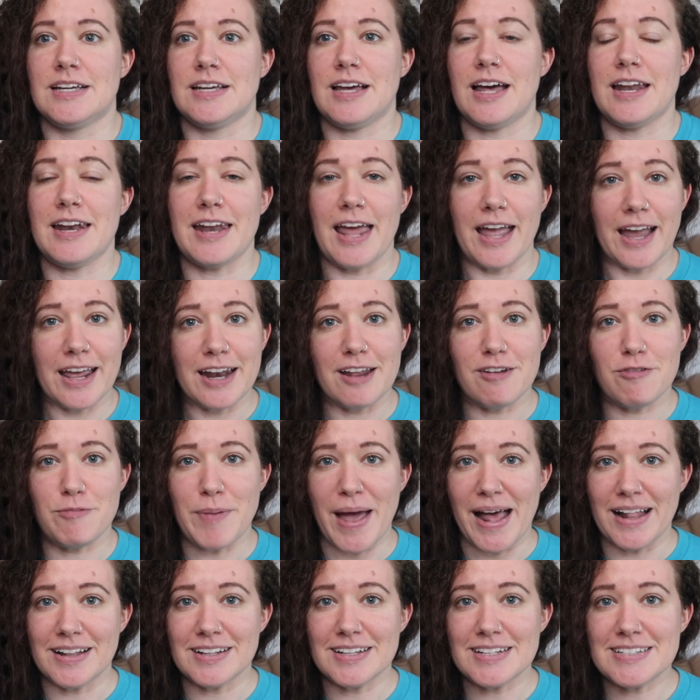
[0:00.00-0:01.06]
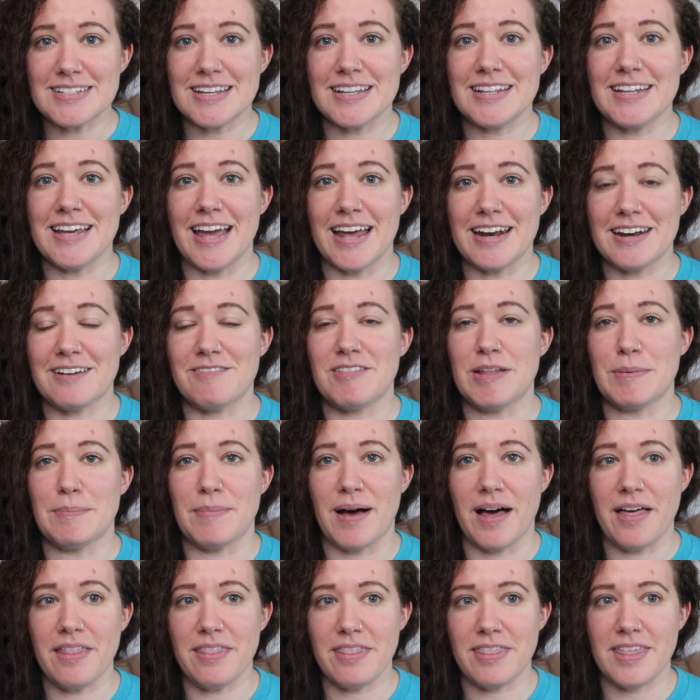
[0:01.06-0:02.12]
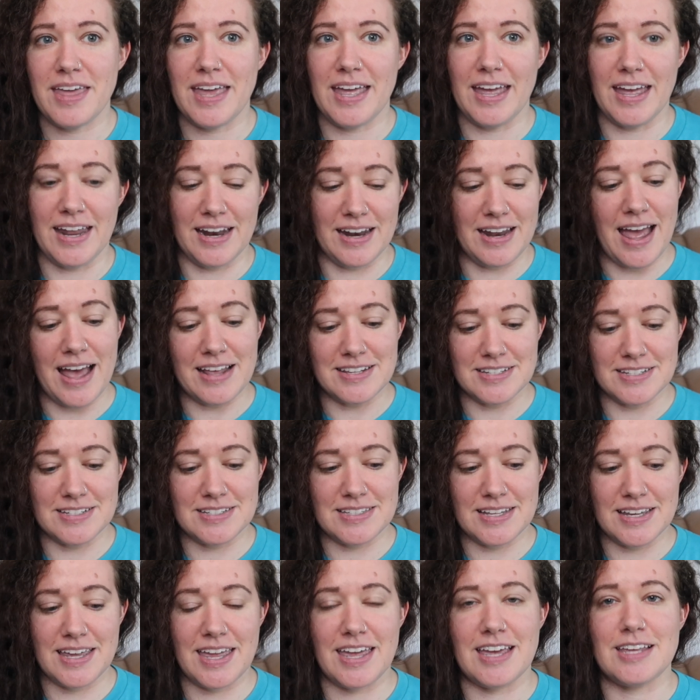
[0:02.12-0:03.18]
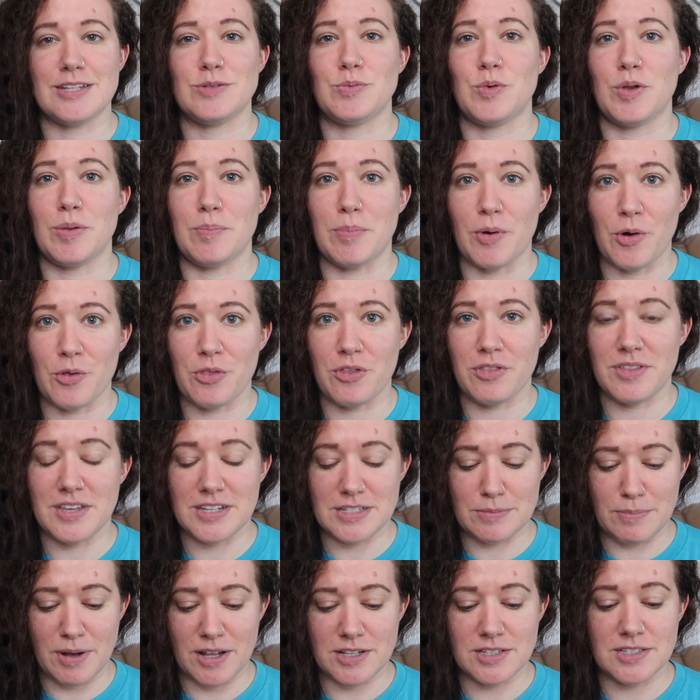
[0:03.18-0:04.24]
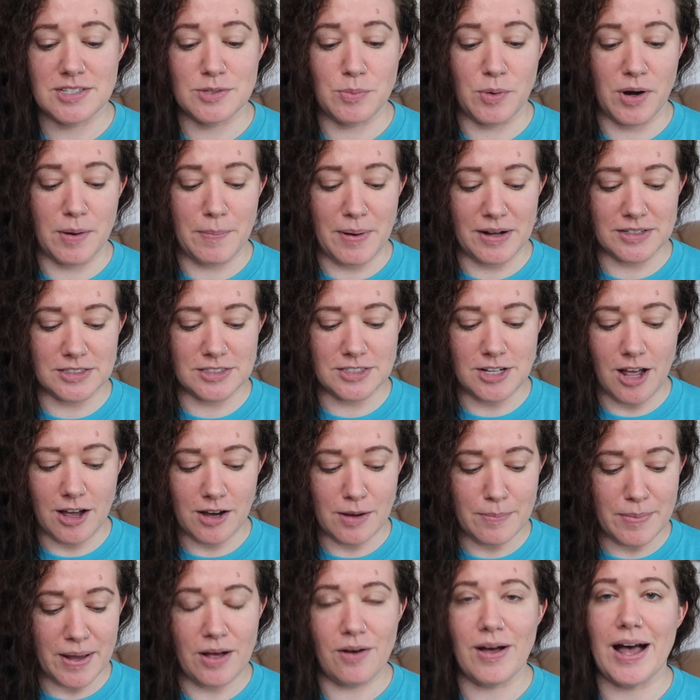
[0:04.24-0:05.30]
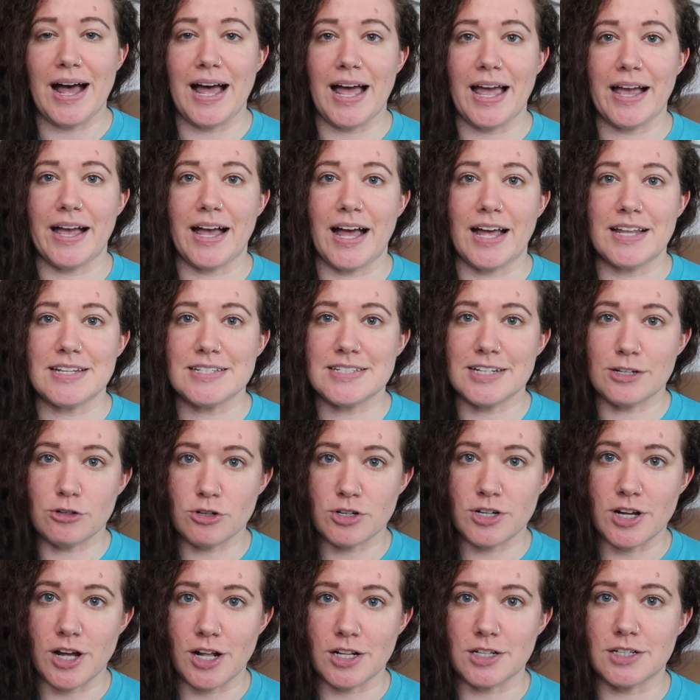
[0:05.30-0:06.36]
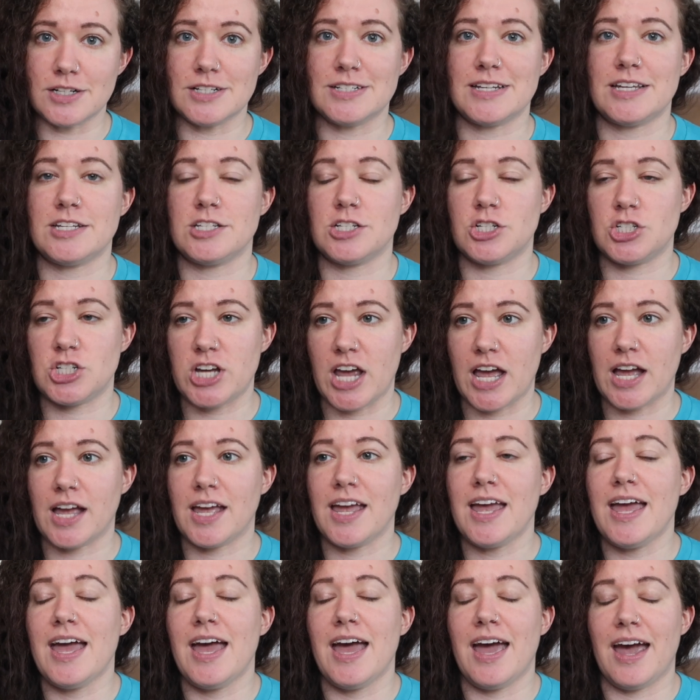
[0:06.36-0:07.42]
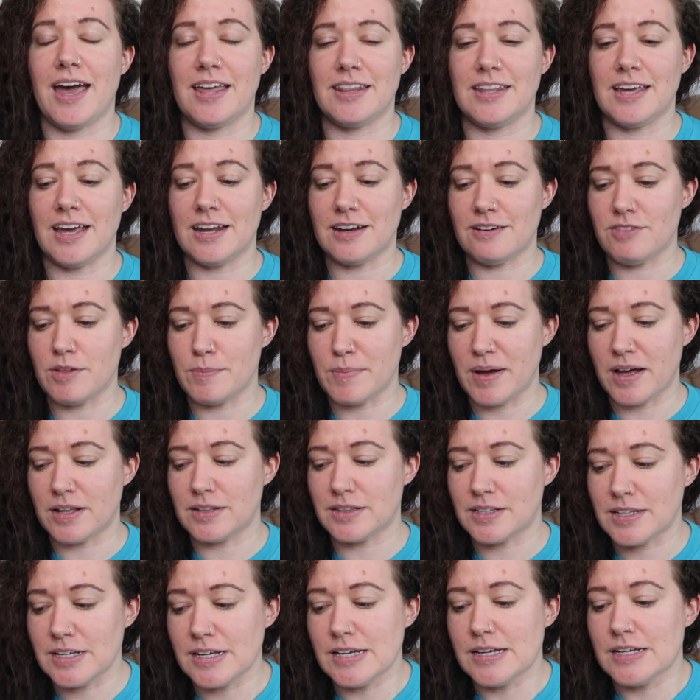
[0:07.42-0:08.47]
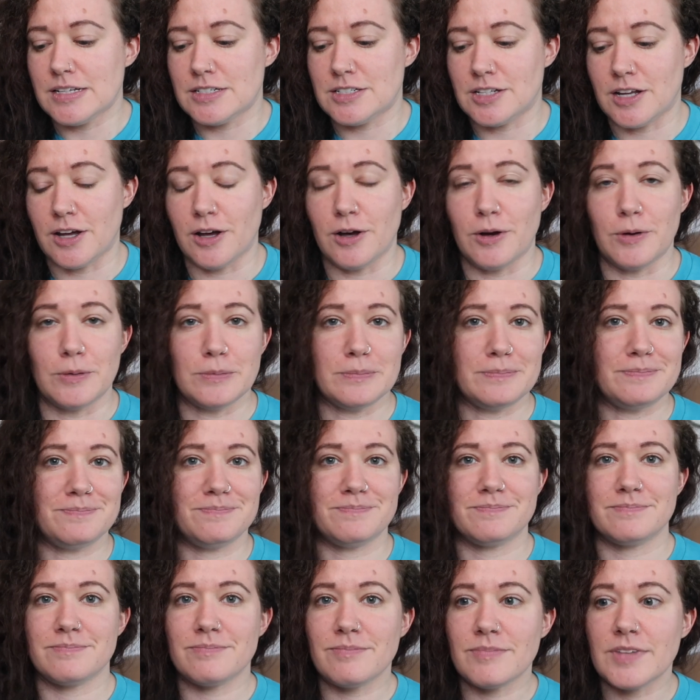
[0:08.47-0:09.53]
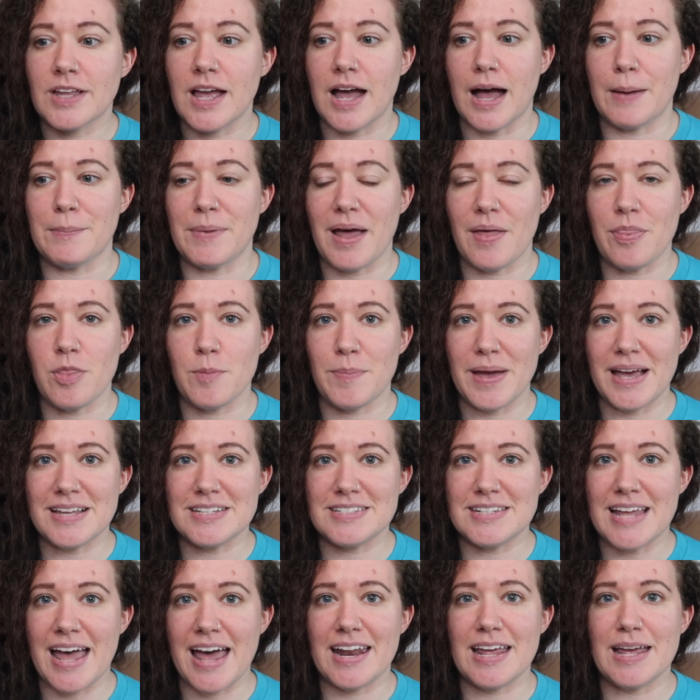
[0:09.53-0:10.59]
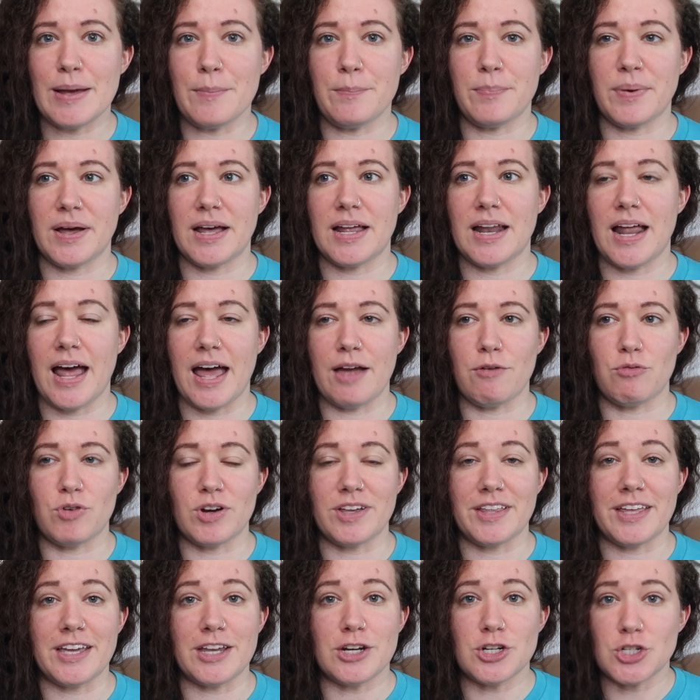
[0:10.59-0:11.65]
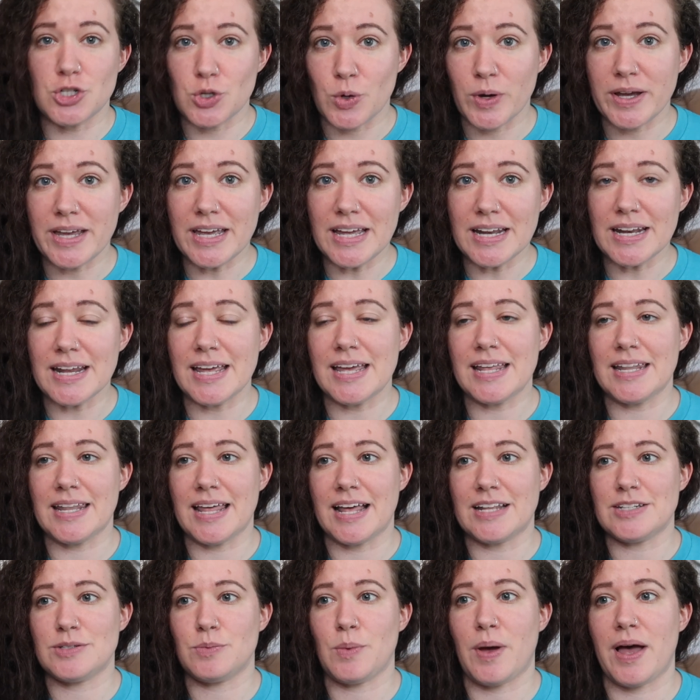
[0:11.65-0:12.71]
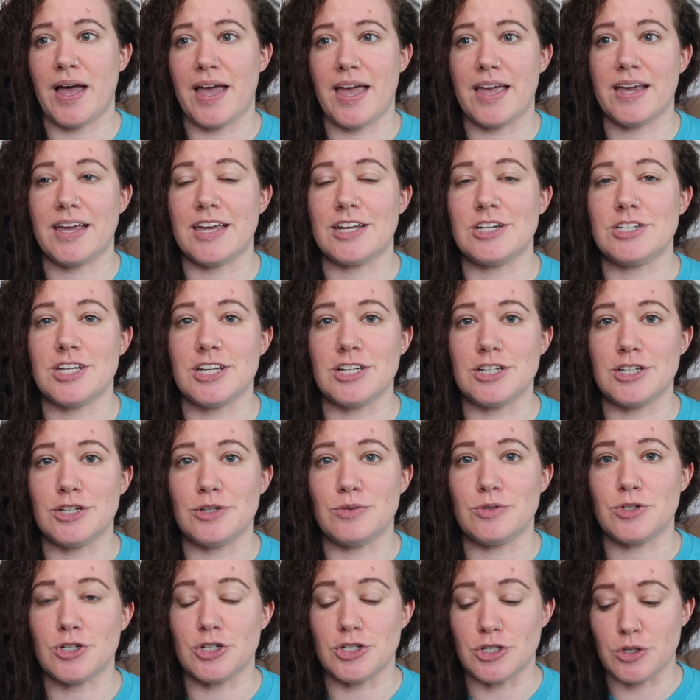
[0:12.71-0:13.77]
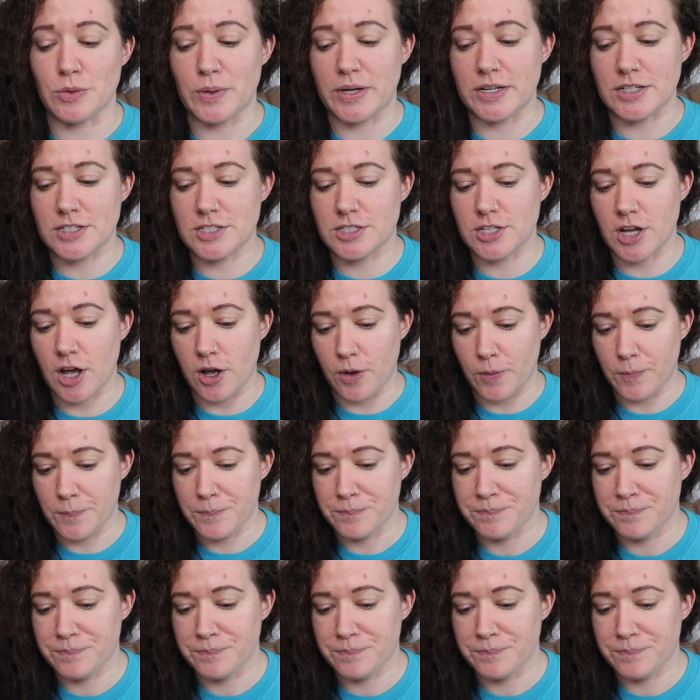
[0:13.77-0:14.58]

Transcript: a negative balance at the end of the month, and as is the case with both of these months we're about to talk about, I got $0 as a check at the end of the month. So I'm not the best at it, but I really enjoy it, and that's why I continue to do it. So